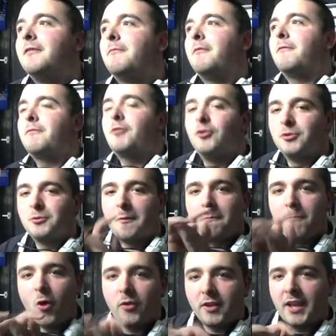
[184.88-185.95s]
Because we
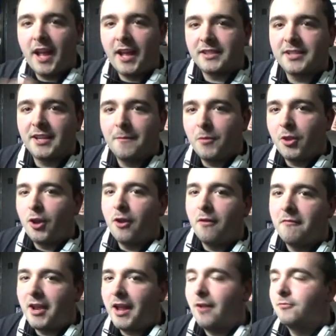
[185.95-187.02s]
might get a team of the year,
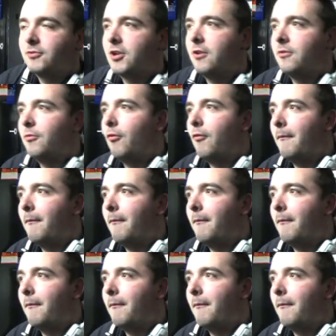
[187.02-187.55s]
Ronaldo or